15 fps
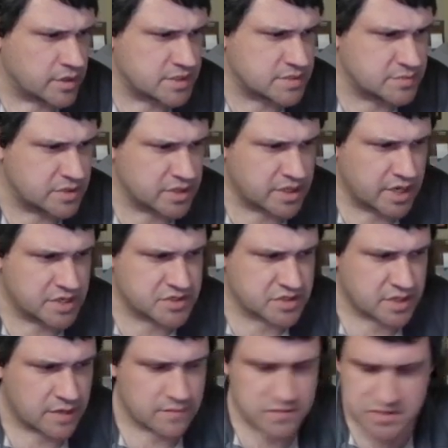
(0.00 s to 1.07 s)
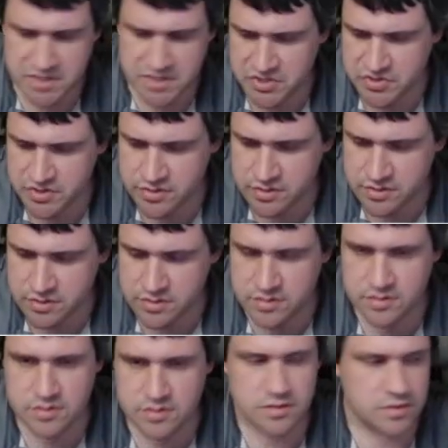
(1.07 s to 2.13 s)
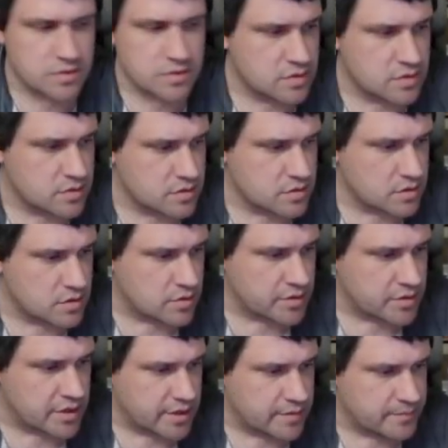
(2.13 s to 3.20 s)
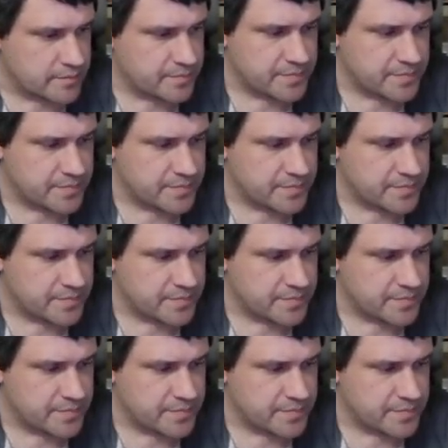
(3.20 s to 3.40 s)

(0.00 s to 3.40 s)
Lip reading: Present but engaged in conversation. Okay.